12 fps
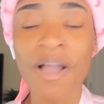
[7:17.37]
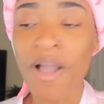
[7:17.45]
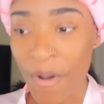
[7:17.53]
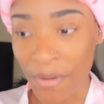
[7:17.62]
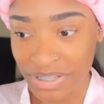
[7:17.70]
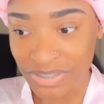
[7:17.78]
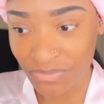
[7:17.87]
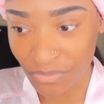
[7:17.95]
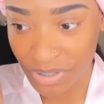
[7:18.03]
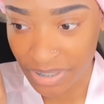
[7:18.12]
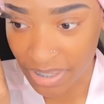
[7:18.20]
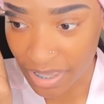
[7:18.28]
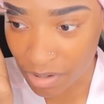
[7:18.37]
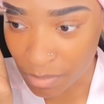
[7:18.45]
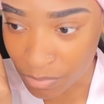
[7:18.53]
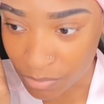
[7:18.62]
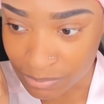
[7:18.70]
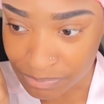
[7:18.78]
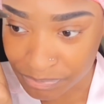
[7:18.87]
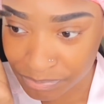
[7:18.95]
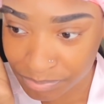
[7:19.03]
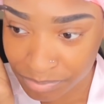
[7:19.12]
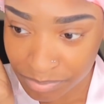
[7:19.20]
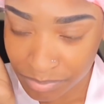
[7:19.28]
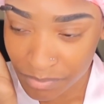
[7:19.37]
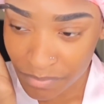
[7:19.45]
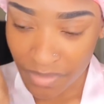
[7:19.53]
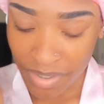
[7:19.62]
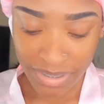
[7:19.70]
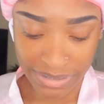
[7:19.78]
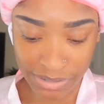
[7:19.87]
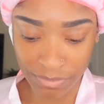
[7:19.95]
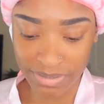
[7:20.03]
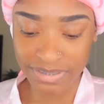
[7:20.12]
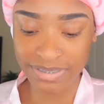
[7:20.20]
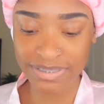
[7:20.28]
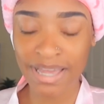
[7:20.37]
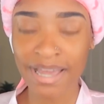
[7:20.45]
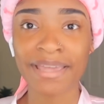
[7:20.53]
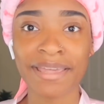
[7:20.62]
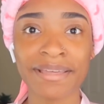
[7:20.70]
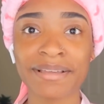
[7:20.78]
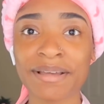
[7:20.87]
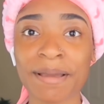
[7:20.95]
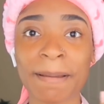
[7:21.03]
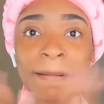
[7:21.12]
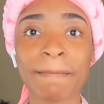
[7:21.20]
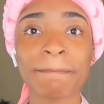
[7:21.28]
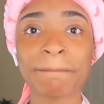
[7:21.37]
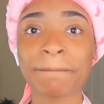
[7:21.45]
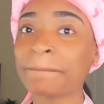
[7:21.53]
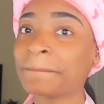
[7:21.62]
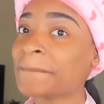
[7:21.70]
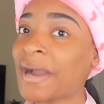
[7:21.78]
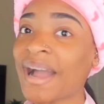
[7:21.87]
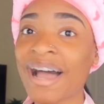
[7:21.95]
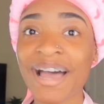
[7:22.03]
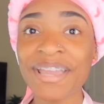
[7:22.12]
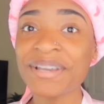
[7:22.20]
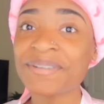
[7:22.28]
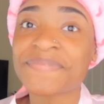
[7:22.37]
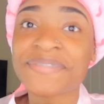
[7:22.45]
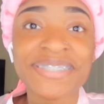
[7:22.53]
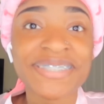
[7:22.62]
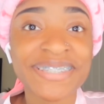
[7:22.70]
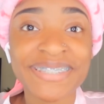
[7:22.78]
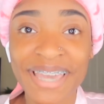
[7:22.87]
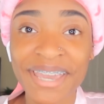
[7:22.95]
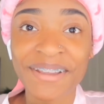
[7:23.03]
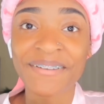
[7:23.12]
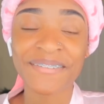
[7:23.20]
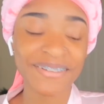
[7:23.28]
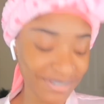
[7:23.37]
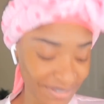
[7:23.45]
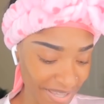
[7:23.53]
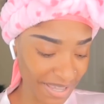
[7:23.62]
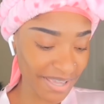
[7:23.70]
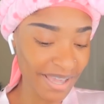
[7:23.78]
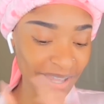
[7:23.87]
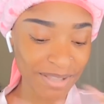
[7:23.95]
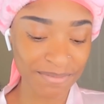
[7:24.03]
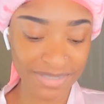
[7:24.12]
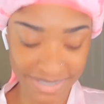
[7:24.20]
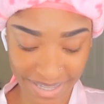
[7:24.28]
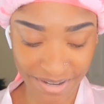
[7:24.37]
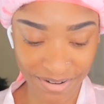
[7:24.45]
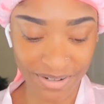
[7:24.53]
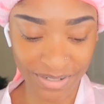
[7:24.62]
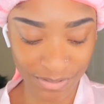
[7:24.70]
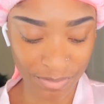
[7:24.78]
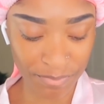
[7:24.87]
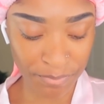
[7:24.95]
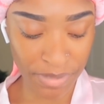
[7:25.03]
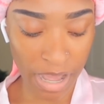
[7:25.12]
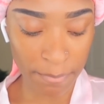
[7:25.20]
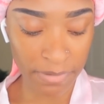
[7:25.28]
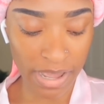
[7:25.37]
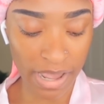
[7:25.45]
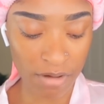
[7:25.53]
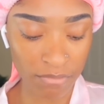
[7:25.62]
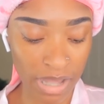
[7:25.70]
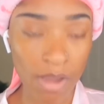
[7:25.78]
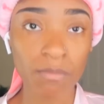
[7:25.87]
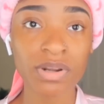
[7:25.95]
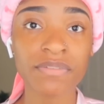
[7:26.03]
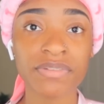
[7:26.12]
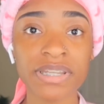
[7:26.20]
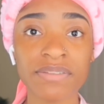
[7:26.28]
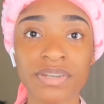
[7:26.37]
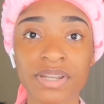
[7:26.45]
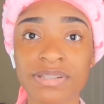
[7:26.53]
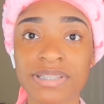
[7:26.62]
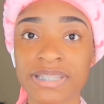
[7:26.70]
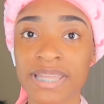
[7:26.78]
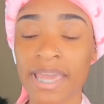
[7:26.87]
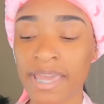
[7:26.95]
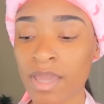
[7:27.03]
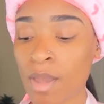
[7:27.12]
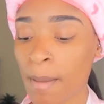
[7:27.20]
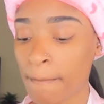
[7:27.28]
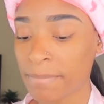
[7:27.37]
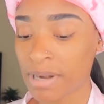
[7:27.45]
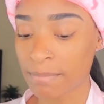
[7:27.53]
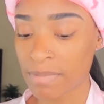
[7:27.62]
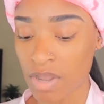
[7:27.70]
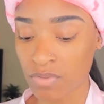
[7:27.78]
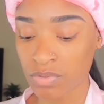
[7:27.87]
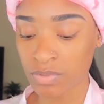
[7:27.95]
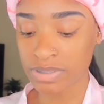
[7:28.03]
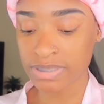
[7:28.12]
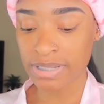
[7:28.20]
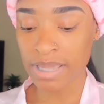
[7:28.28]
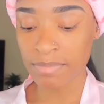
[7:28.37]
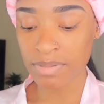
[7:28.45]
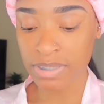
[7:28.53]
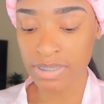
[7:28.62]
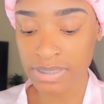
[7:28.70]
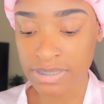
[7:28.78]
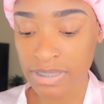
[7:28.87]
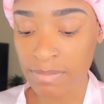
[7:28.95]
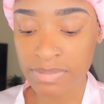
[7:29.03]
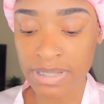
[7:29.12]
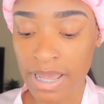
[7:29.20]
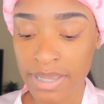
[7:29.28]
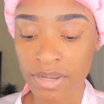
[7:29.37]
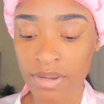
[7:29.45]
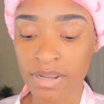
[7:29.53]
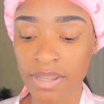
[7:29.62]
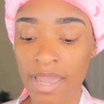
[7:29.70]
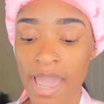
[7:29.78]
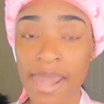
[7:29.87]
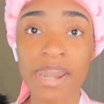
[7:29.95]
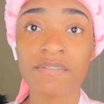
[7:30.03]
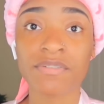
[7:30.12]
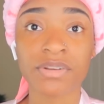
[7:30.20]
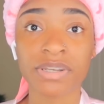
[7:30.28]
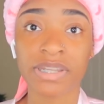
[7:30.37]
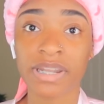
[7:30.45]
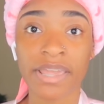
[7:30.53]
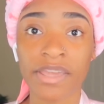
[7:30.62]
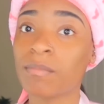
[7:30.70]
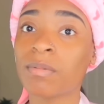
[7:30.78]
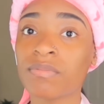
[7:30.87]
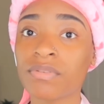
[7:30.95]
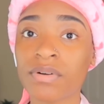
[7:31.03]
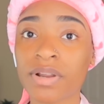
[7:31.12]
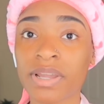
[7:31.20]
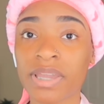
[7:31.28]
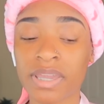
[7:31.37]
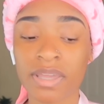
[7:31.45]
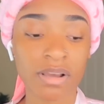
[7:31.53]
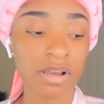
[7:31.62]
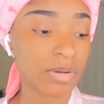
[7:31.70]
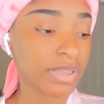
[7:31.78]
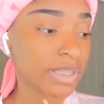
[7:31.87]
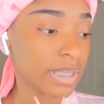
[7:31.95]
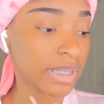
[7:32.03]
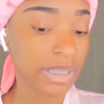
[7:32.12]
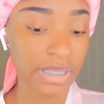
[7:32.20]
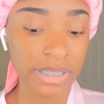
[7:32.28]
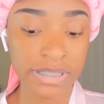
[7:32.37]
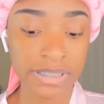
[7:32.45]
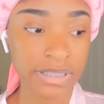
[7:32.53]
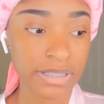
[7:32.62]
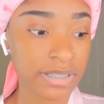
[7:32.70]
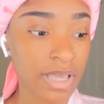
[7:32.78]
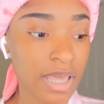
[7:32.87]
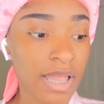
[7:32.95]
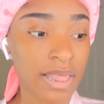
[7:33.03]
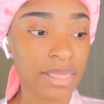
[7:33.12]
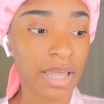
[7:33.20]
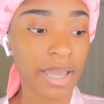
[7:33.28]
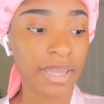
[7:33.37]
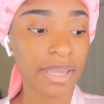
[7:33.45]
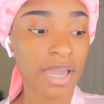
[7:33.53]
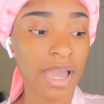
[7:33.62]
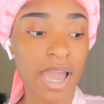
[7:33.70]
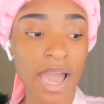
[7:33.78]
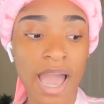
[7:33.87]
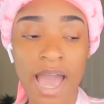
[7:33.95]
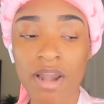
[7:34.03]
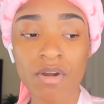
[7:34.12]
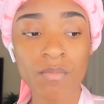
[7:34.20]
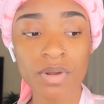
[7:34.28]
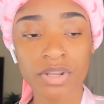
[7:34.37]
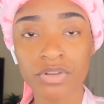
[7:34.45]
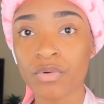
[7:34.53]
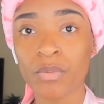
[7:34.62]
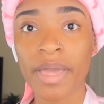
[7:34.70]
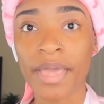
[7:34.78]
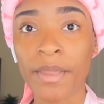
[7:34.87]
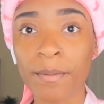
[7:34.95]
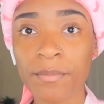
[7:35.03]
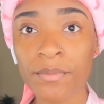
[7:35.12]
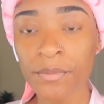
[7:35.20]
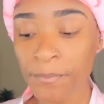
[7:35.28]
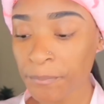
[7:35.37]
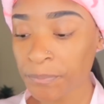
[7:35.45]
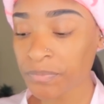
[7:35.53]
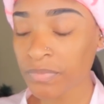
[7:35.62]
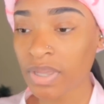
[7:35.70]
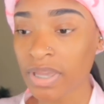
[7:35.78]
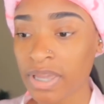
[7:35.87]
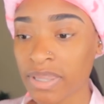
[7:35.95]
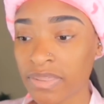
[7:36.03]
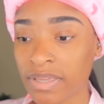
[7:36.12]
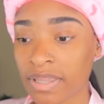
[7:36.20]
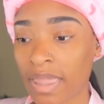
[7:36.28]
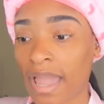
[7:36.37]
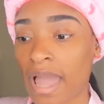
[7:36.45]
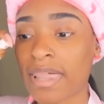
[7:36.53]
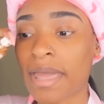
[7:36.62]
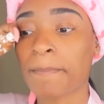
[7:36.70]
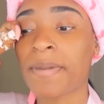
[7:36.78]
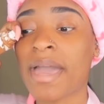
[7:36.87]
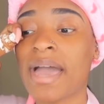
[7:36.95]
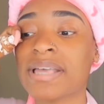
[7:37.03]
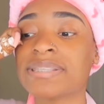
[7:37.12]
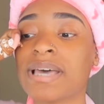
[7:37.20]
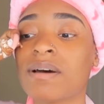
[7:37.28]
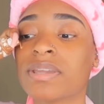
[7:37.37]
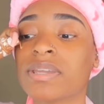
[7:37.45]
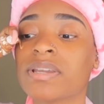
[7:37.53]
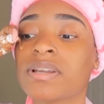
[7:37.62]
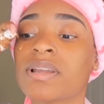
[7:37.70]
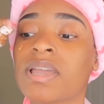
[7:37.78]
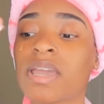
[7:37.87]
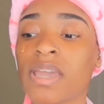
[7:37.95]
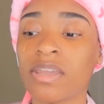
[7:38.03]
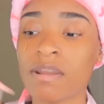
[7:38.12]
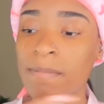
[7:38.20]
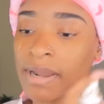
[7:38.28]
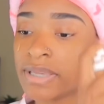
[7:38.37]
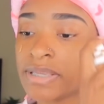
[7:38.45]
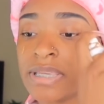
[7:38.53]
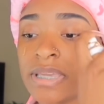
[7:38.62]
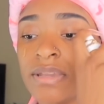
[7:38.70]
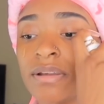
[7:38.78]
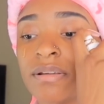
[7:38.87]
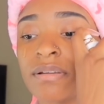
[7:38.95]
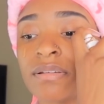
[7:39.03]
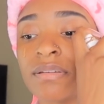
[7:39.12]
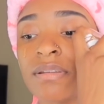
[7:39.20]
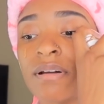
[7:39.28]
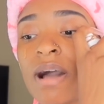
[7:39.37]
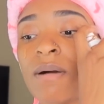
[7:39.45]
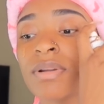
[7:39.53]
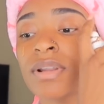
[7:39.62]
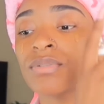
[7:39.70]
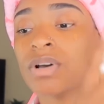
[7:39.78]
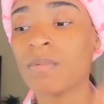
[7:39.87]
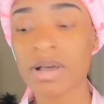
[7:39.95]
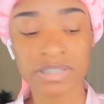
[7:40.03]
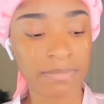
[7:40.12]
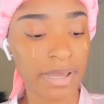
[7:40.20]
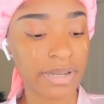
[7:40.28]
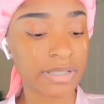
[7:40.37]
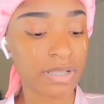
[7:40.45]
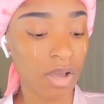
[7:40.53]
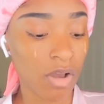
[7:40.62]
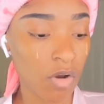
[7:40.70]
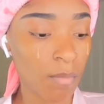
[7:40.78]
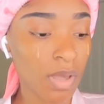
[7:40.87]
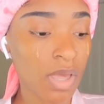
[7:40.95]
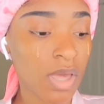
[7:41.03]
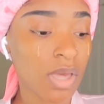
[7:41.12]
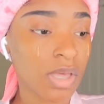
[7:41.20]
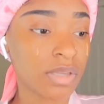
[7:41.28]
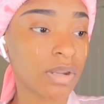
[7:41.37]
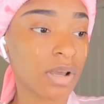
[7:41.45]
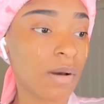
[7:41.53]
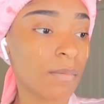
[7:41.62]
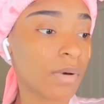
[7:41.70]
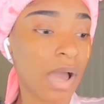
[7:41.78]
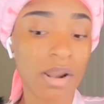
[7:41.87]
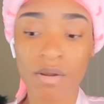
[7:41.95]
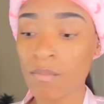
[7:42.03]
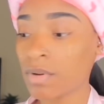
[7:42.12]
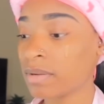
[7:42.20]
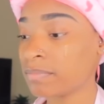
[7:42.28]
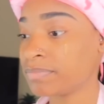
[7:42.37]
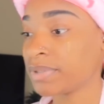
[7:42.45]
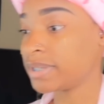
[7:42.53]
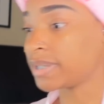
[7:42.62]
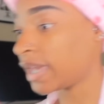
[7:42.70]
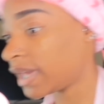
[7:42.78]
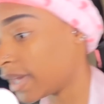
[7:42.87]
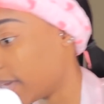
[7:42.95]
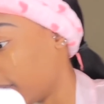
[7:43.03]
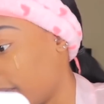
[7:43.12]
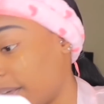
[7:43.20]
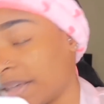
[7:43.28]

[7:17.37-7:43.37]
on this freaking edible. So it's just like, I am scared. Okay, I am scared a little, but I'm not. I would have did the video today, but I'm not gonna do it today because Sam's not here, and like, I never did an edible for it. And the thing is like, I don't want to do an edible and then like I like pass out in here and nobody is here, you know. I want to do it while somebody is home, you know. I don't want to be dead.